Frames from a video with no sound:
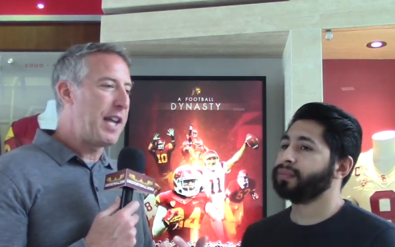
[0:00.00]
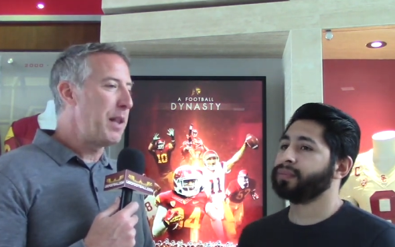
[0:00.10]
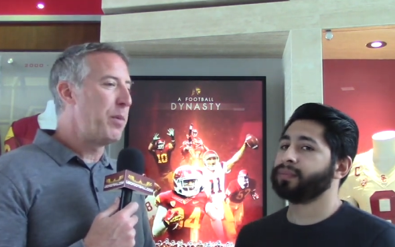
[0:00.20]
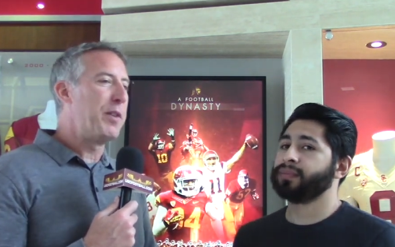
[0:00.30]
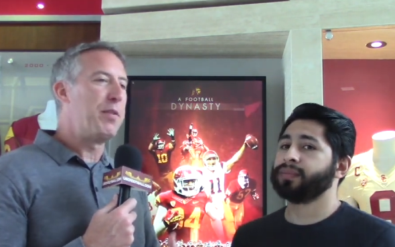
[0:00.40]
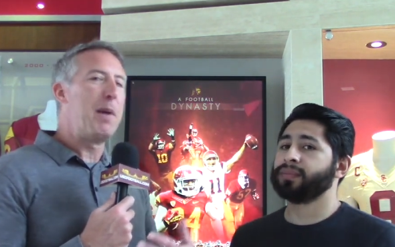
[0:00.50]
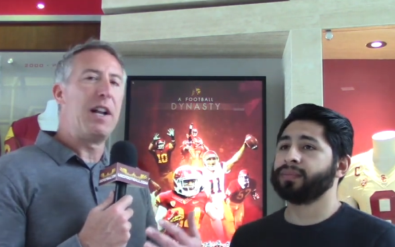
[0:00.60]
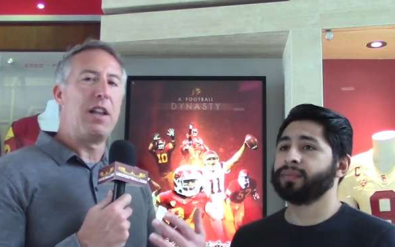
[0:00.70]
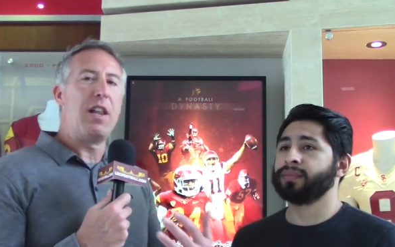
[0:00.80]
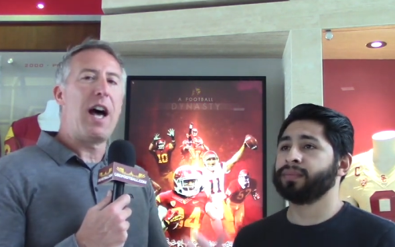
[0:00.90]
Speaker 1: Caleb Williams
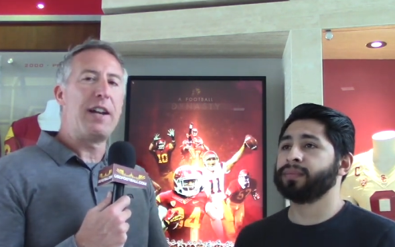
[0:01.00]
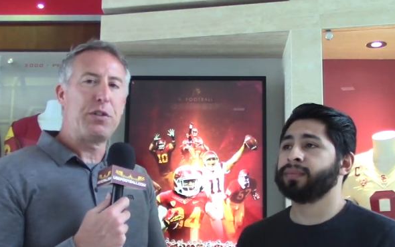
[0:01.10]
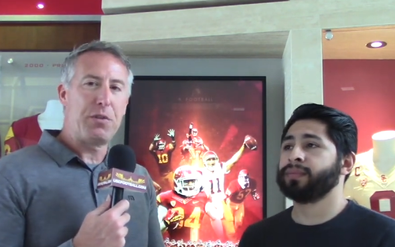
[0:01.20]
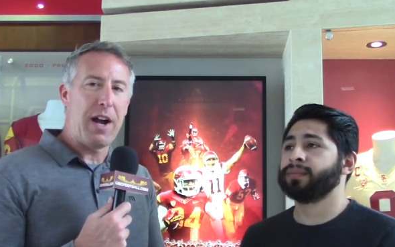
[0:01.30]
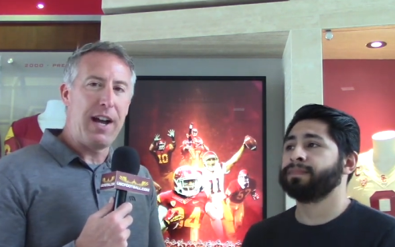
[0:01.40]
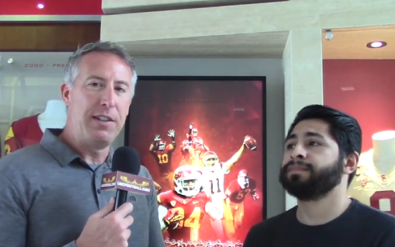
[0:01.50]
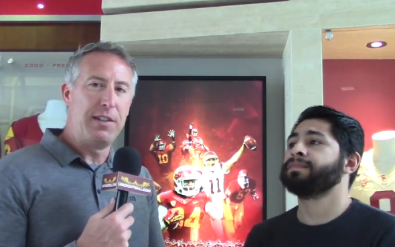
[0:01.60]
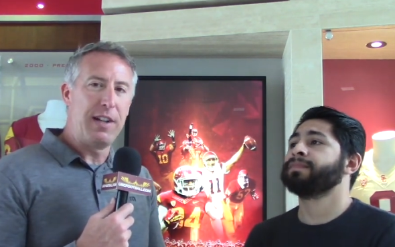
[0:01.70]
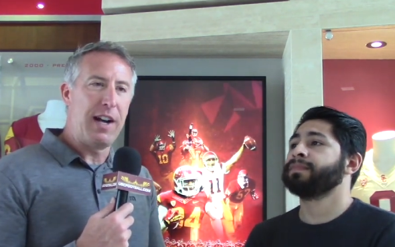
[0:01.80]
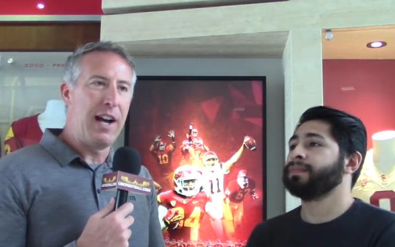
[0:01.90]
made a lot of
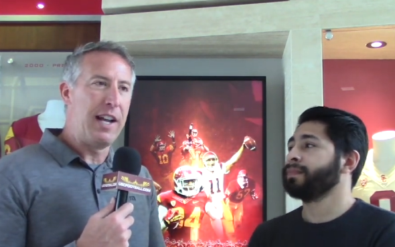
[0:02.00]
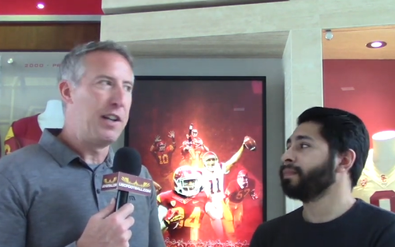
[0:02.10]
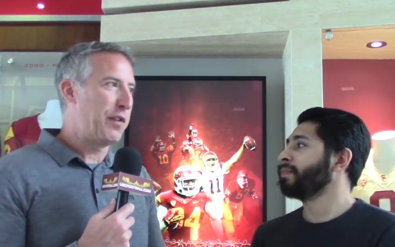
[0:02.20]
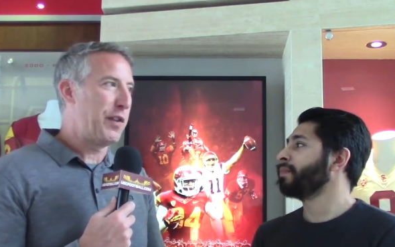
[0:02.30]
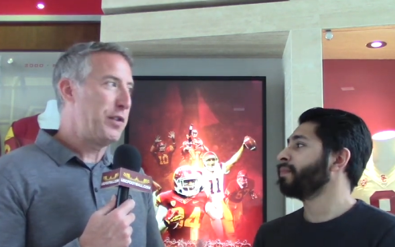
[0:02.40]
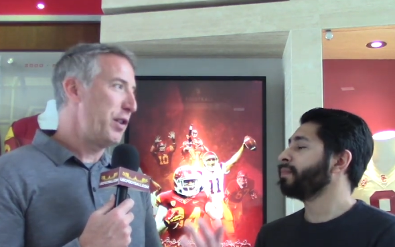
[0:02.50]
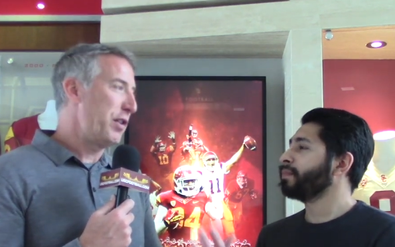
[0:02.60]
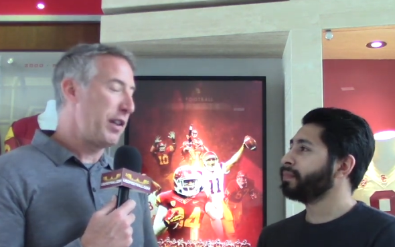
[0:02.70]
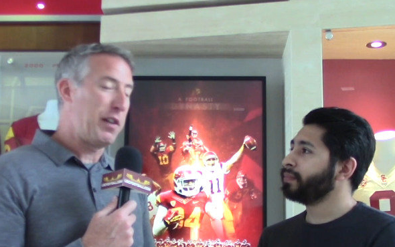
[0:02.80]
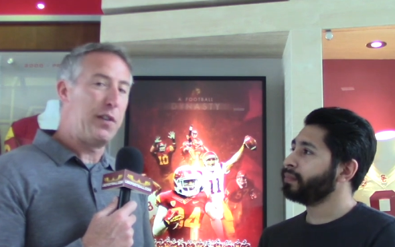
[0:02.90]
strides uh, in his first
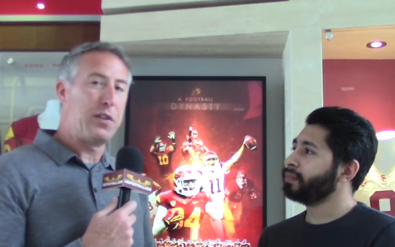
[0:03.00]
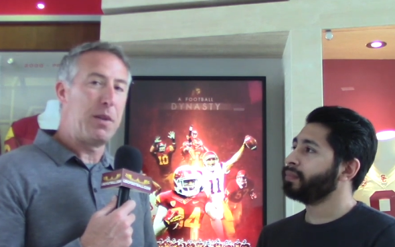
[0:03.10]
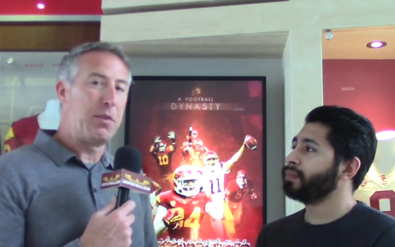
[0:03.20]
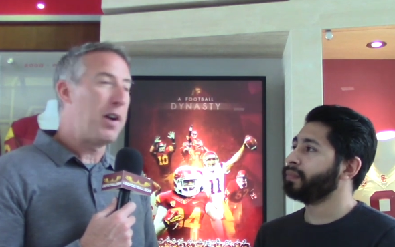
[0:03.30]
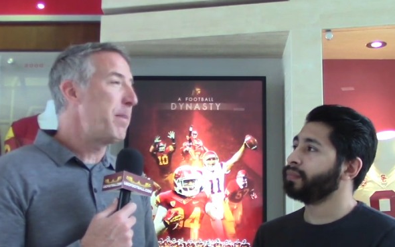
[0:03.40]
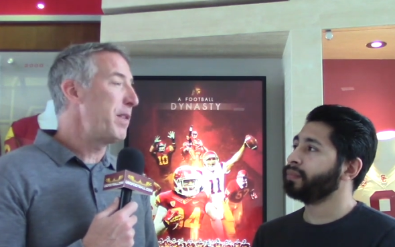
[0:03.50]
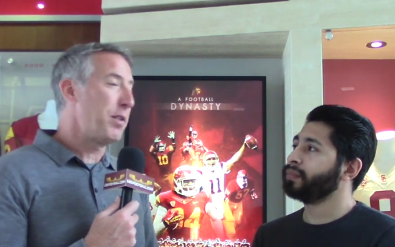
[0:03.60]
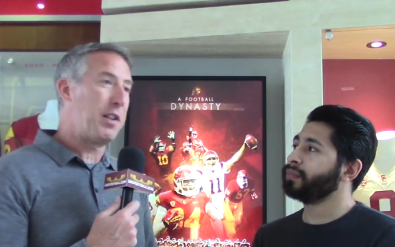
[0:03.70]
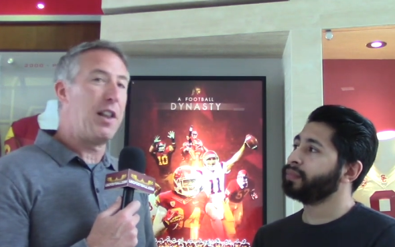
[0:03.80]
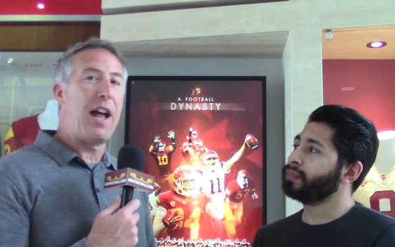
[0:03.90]
year as like the full-time starter, but
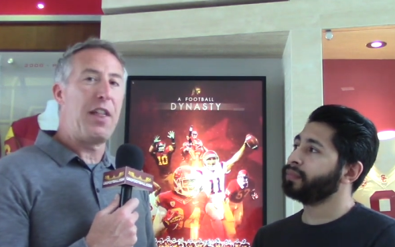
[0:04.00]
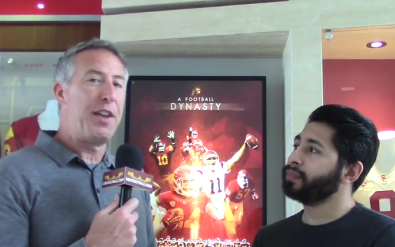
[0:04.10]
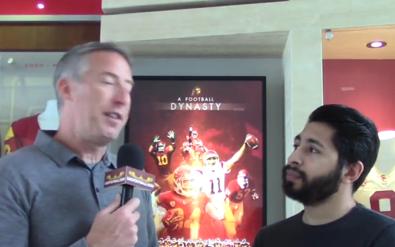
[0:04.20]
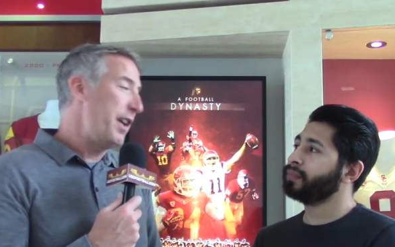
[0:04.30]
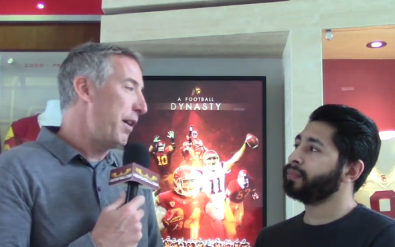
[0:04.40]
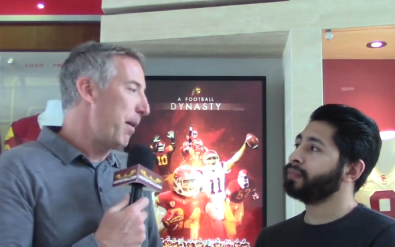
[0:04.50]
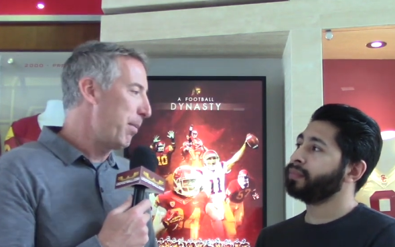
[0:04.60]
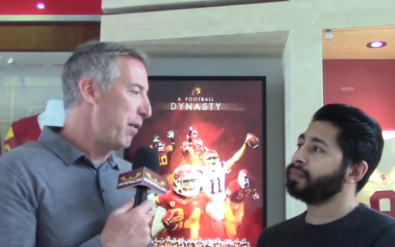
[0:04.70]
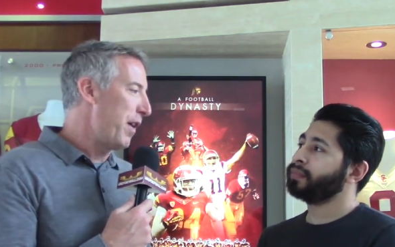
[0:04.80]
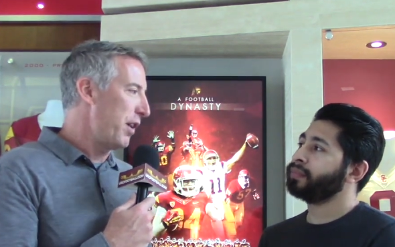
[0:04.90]
there's a lot of things he could
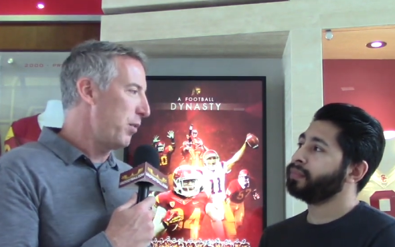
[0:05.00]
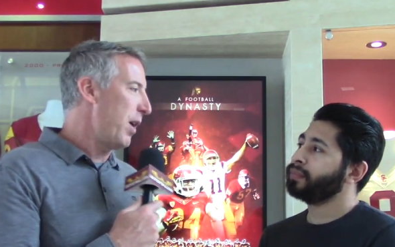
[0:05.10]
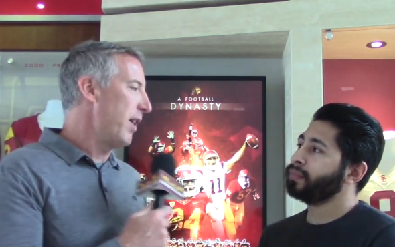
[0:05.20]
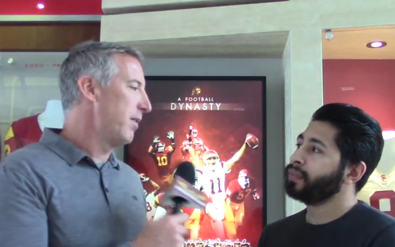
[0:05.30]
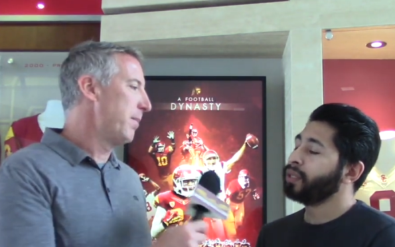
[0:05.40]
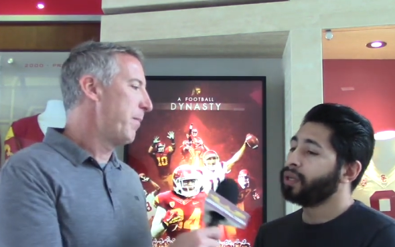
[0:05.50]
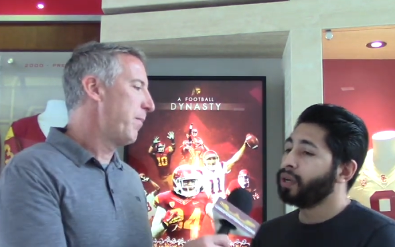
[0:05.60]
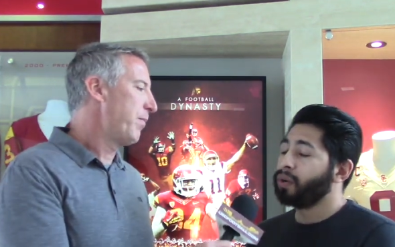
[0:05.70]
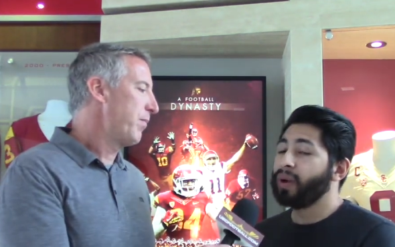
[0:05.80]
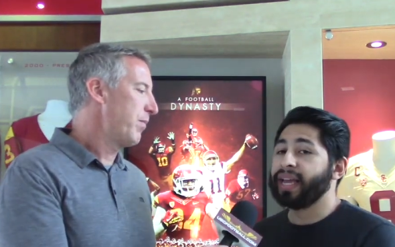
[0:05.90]
improve on as well.
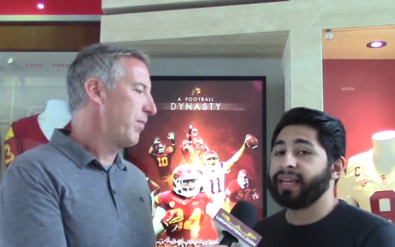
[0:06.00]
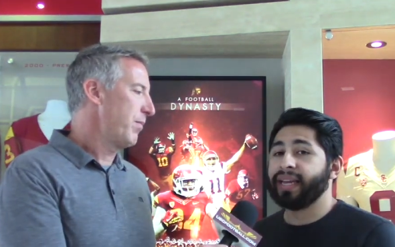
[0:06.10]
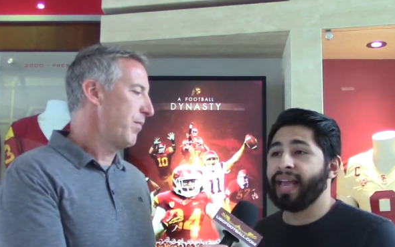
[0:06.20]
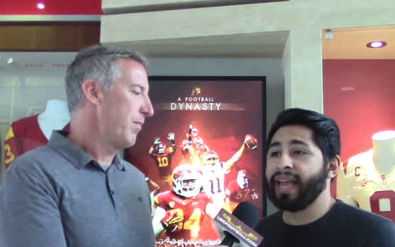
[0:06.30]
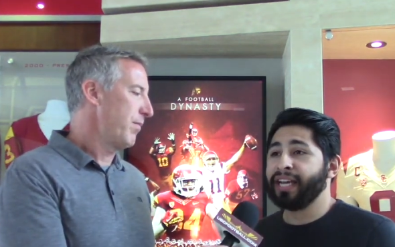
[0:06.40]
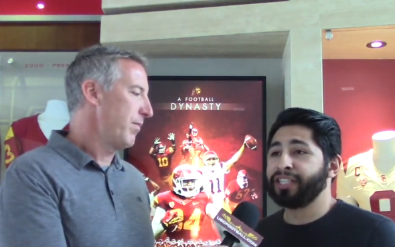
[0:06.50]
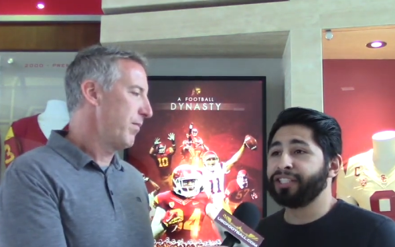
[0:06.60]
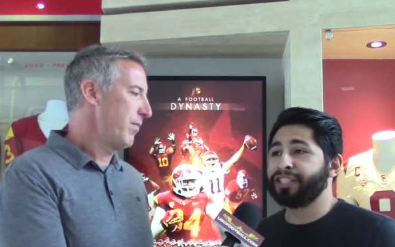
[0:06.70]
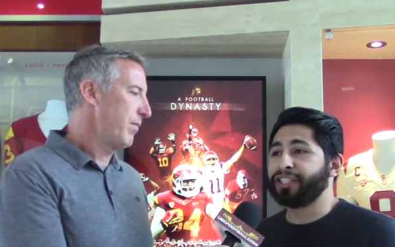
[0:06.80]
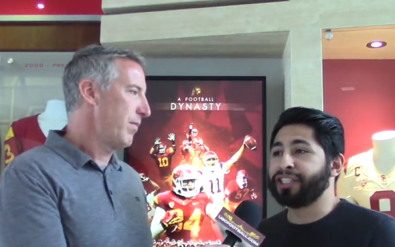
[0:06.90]
Speaker 2: Right,
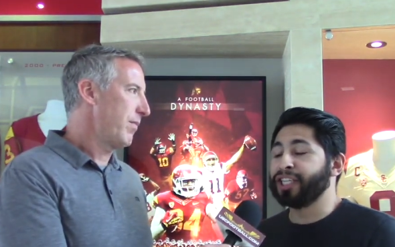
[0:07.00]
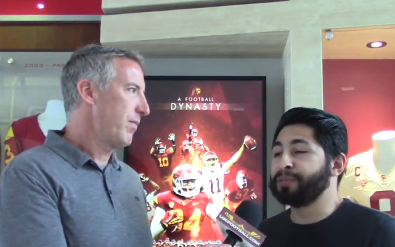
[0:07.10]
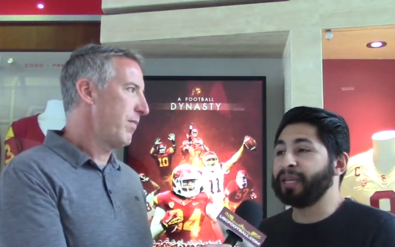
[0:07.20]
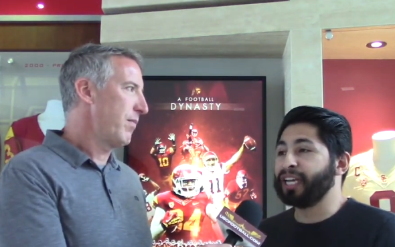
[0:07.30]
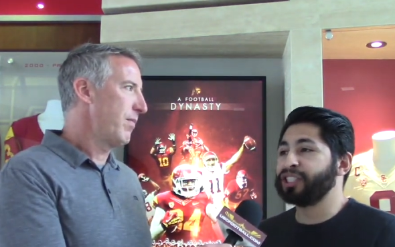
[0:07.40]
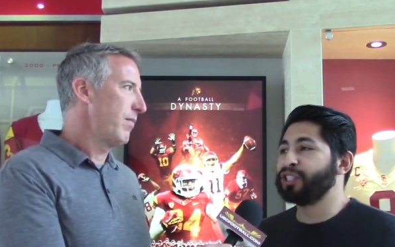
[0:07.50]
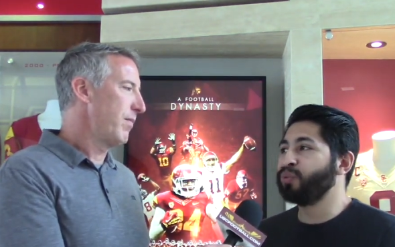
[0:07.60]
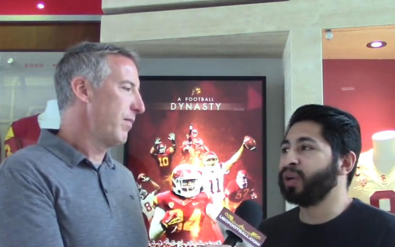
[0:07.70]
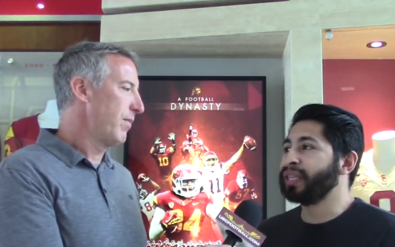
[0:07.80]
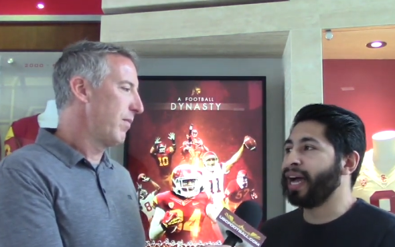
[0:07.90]
and just because you won the